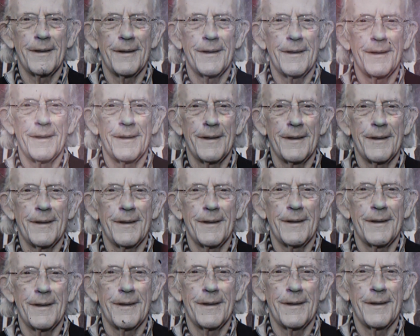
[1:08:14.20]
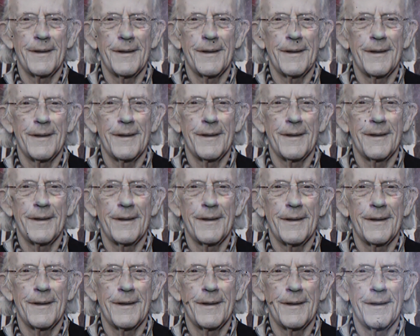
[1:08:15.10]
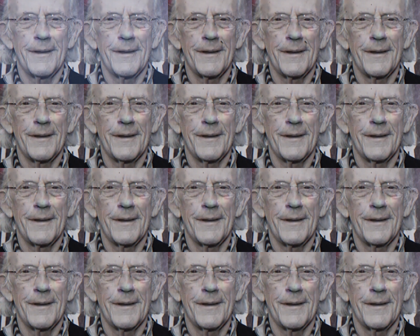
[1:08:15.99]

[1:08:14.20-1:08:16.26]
and capable of bringing it, and I